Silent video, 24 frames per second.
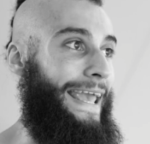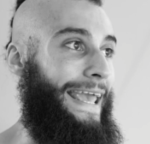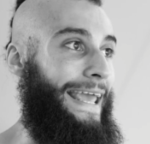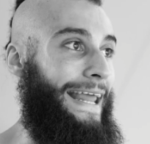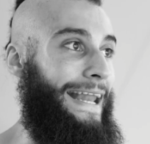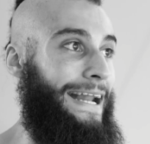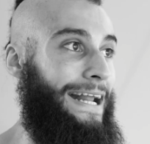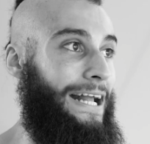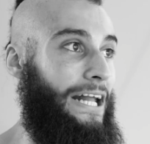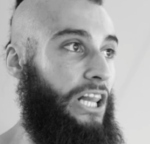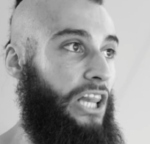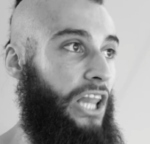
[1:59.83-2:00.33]

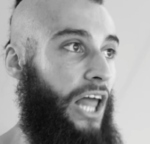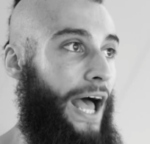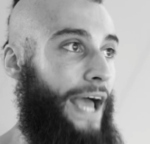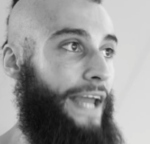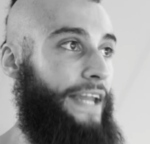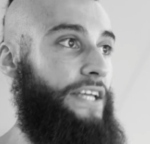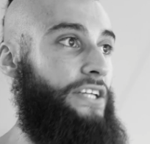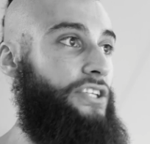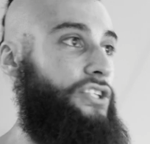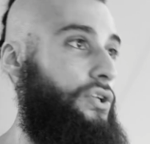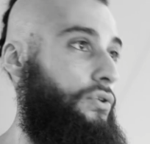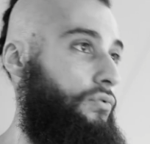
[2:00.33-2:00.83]

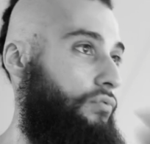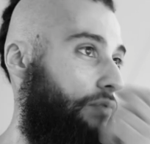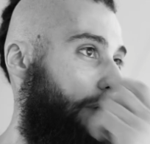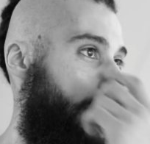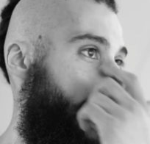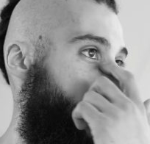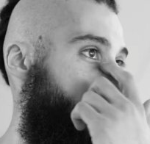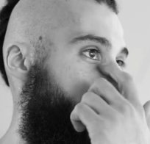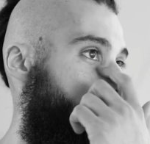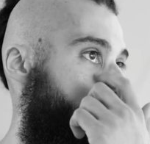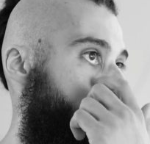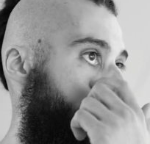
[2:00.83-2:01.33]
inclining to
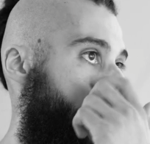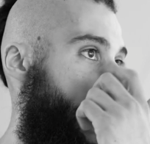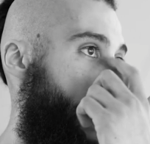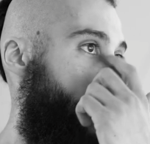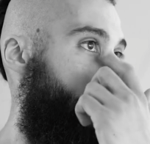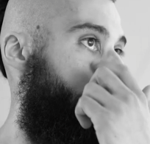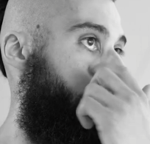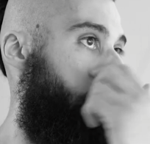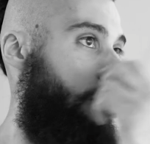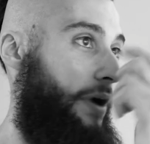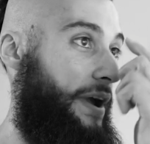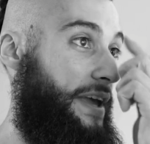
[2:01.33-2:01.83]
red,
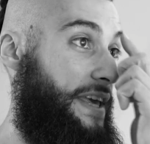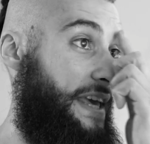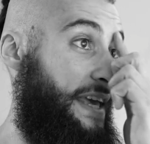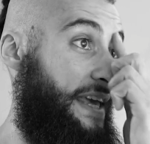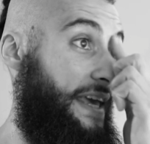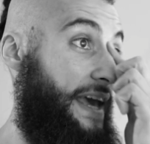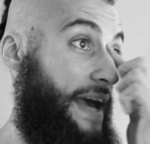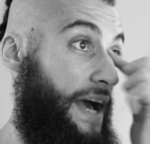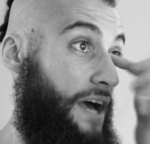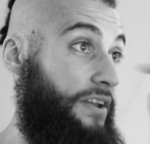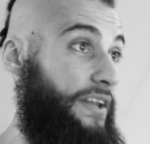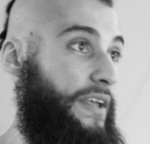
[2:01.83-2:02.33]
and
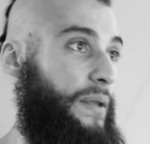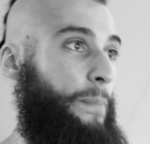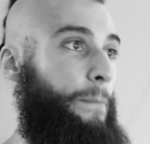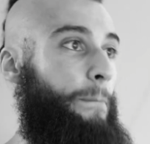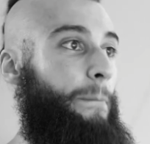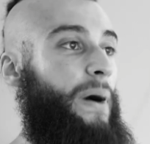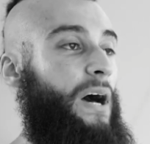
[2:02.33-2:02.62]
breaking out in